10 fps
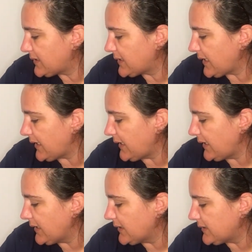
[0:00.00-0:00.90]

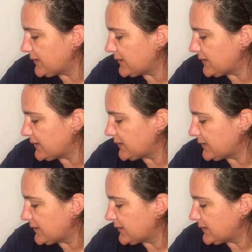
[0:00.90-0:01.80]
the
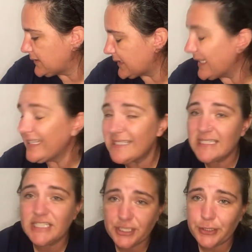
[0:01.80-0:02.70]
I needed
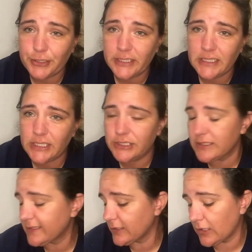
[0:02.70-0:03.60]
to get to
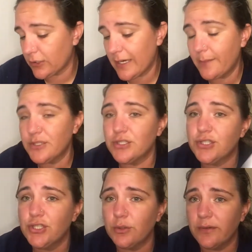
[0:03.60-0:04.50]
$30, so I grabbed
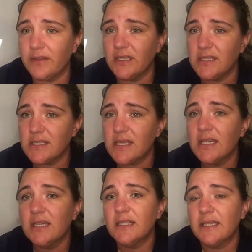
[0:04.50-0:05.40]
two of these.
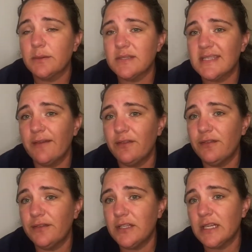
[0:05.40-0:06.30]
They were
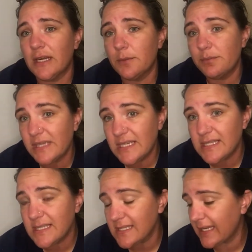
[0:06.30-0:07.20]
$7.59 a
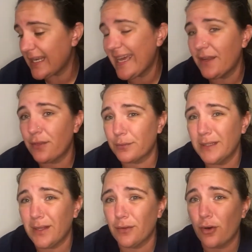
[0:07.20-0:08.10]
piece, and I had a
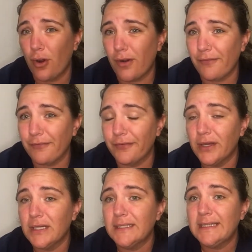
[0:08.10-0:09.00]
$3 off
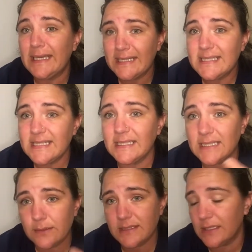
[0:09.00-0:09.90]
instant
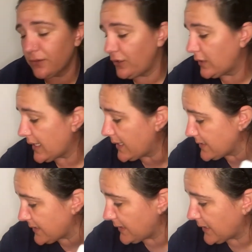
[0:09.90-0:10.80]
that I was telling you
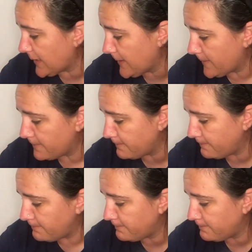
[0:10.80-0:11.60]
guys the um